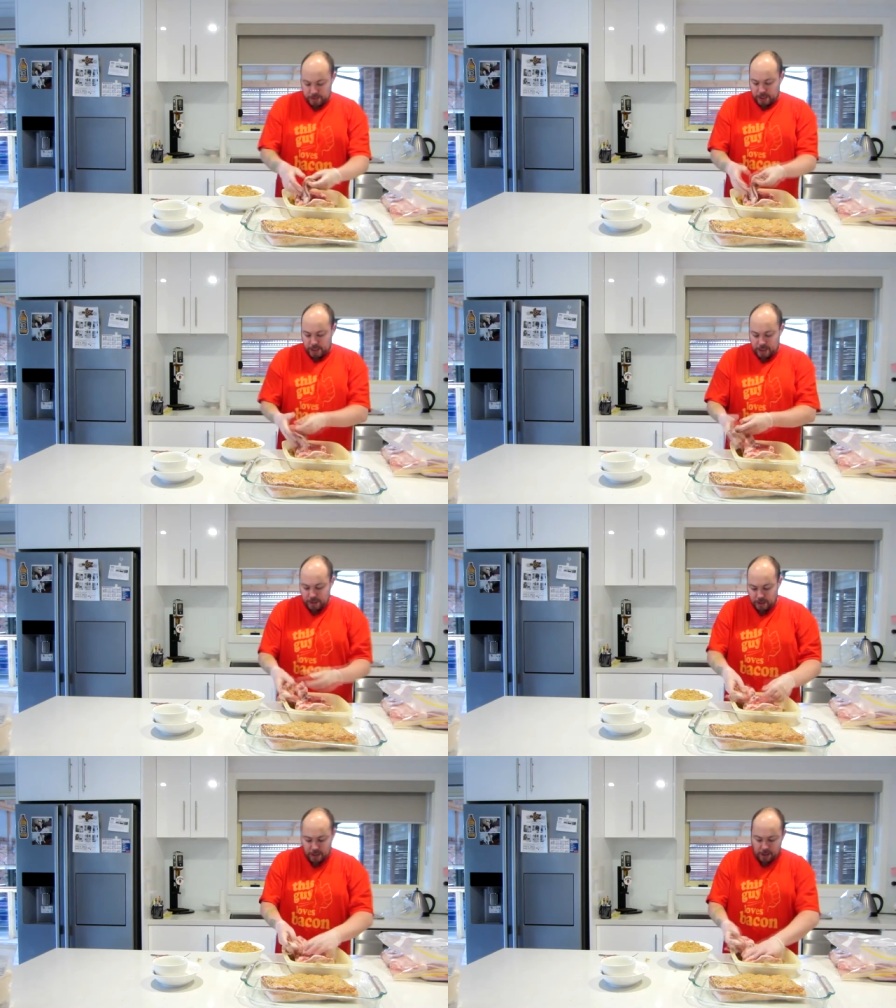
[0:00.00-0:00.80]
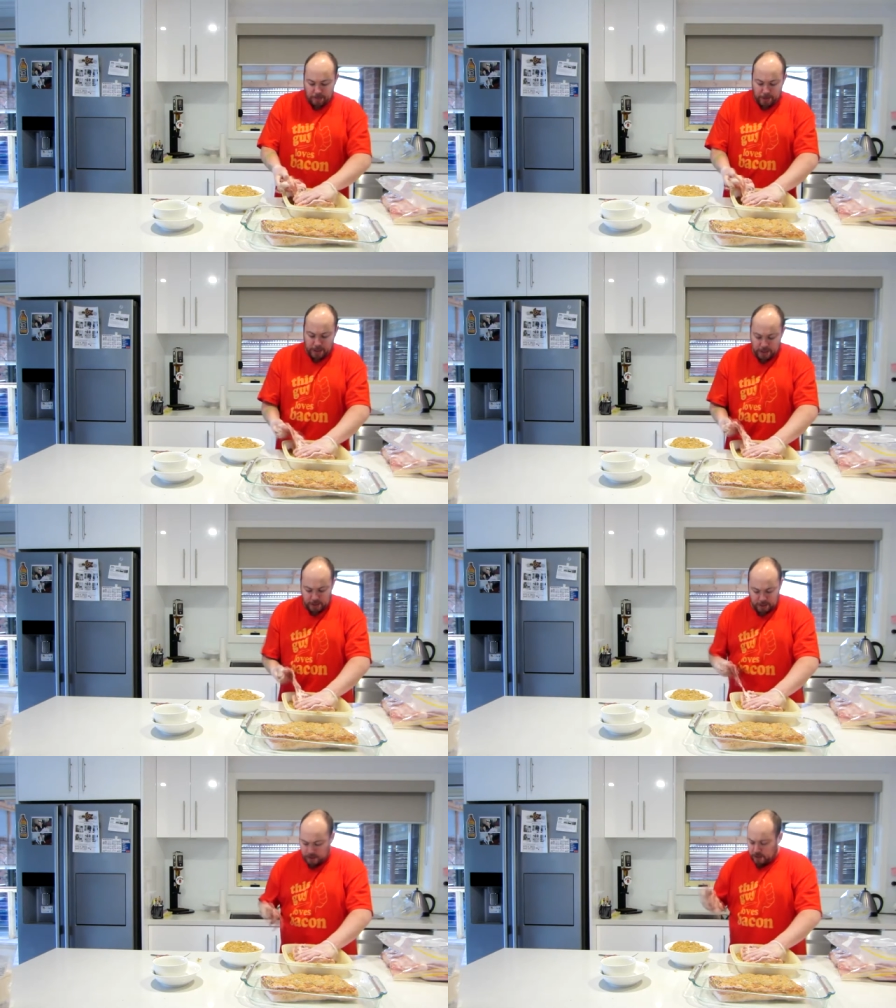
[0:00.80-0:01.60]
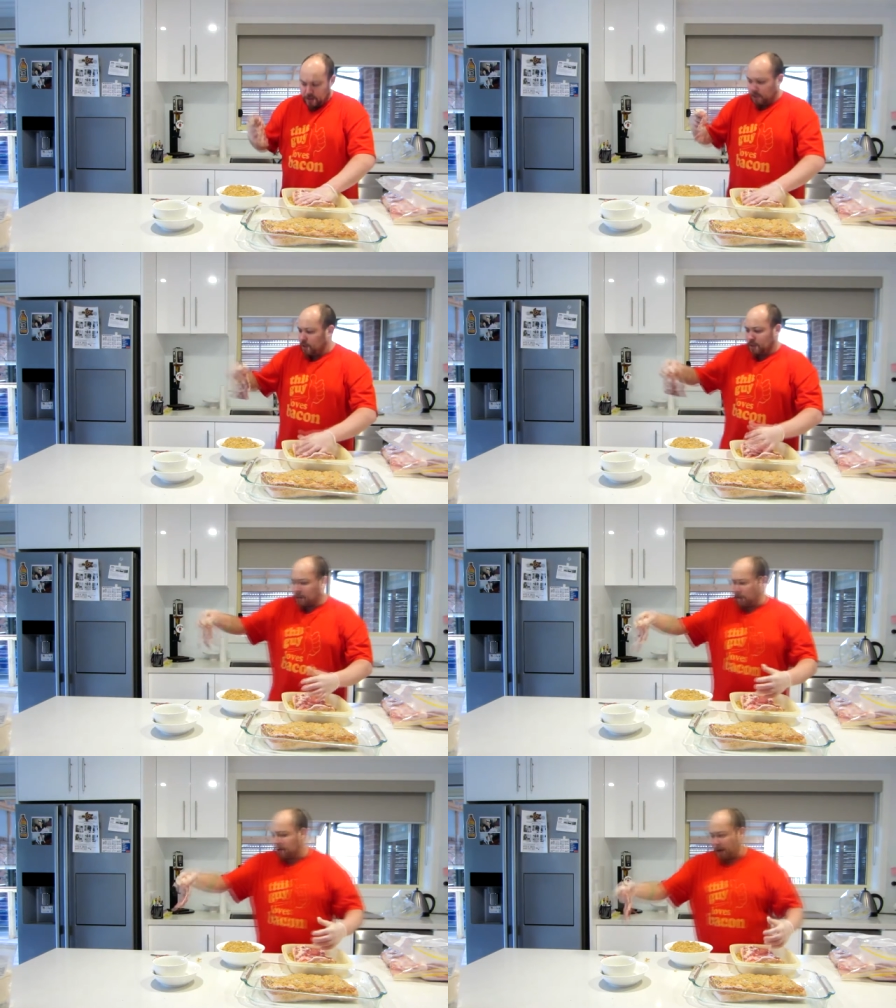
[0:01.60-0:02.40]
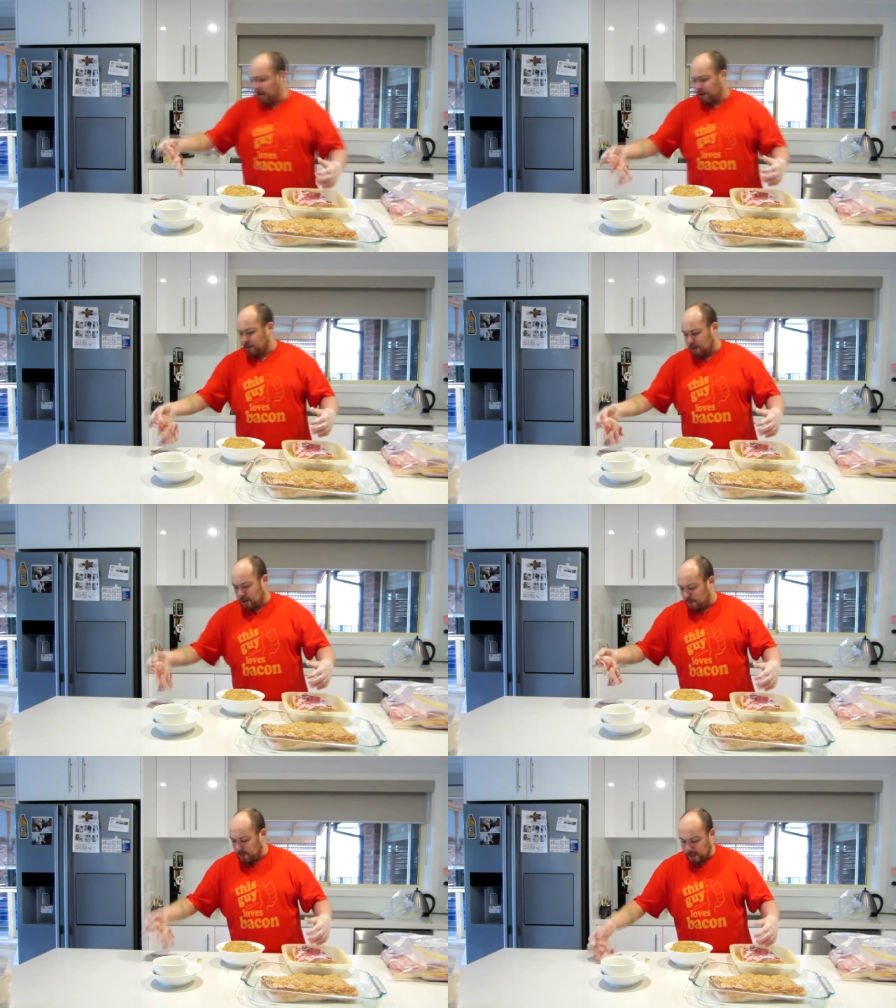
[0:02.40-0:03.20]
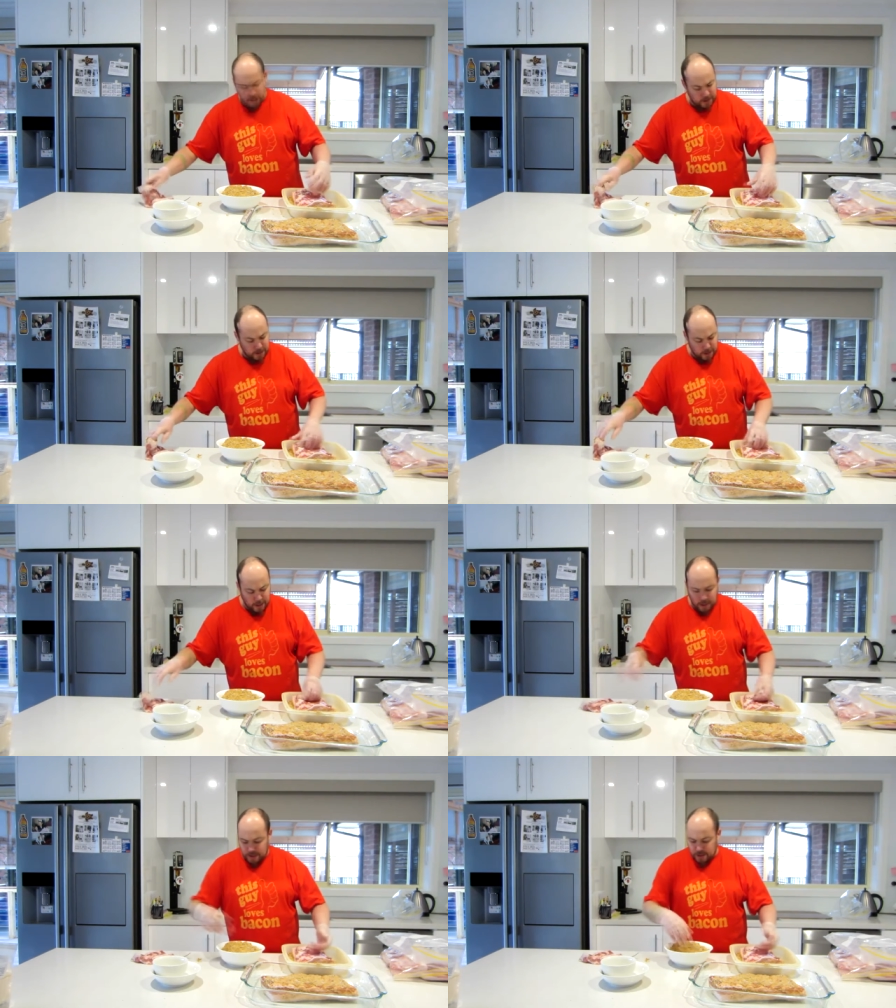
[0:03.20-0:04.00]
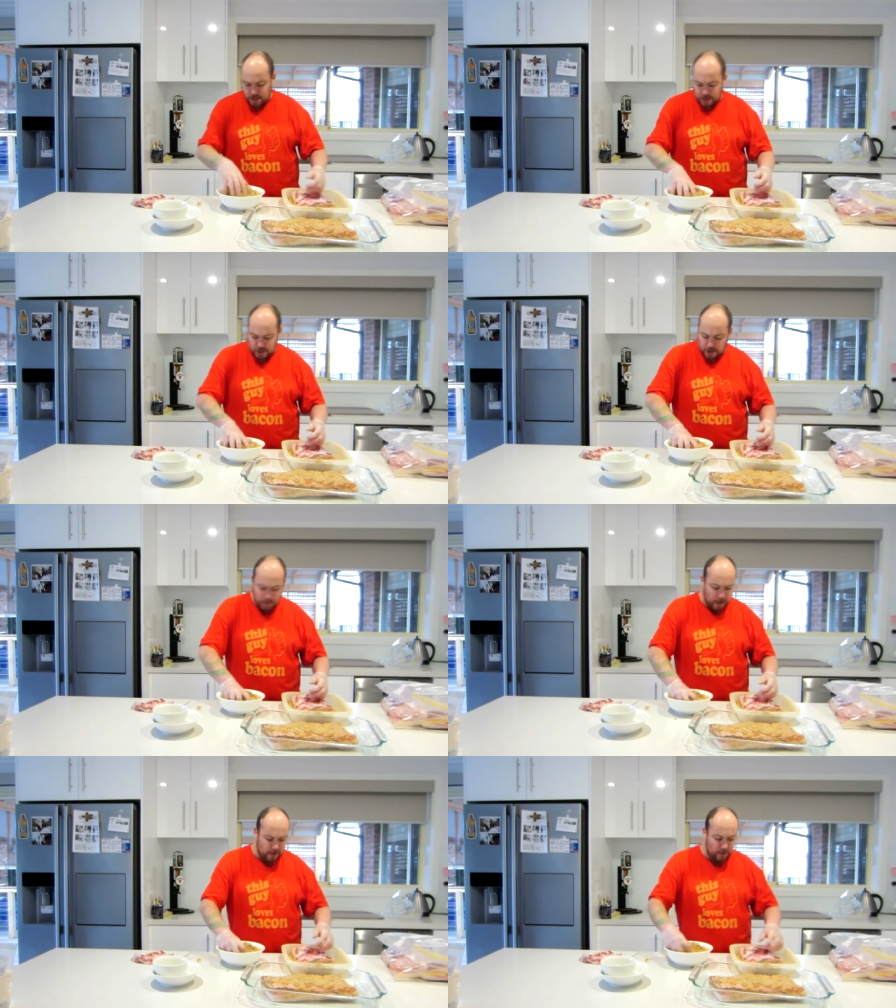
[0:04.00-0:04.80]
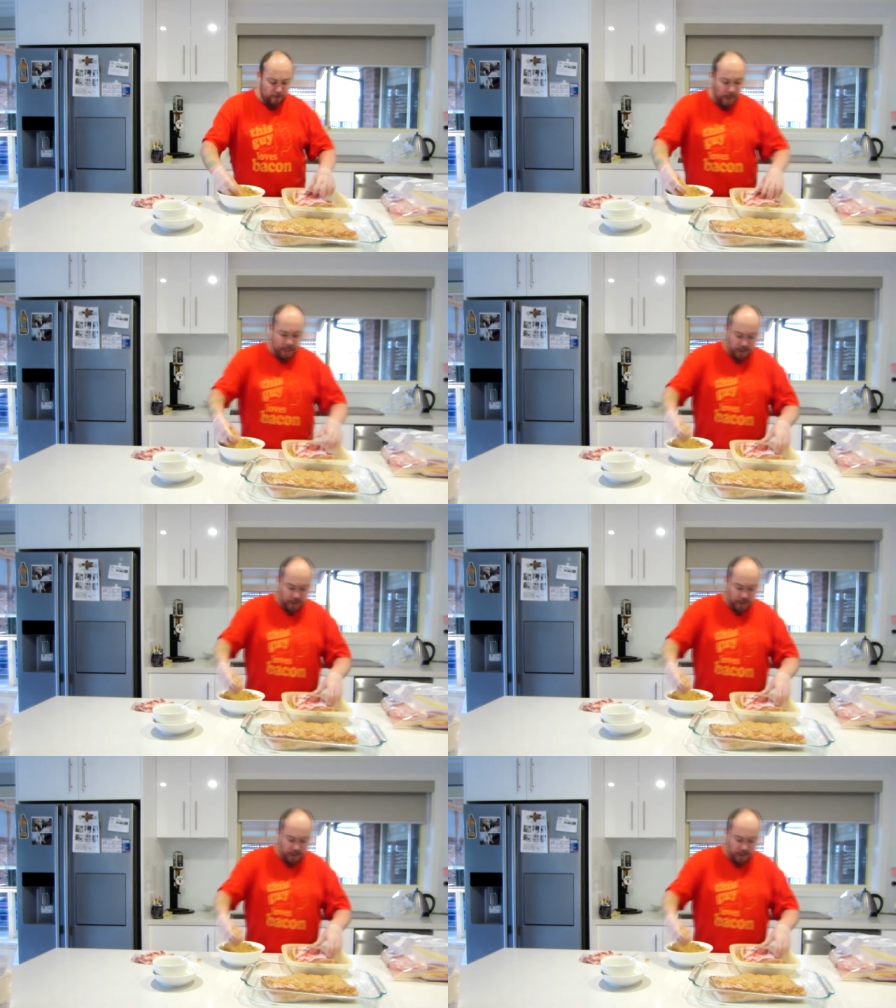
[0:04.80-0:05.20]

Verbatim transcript: See, another piece that'll go to the dog. I'm not going to sit there because it's just too much of a pain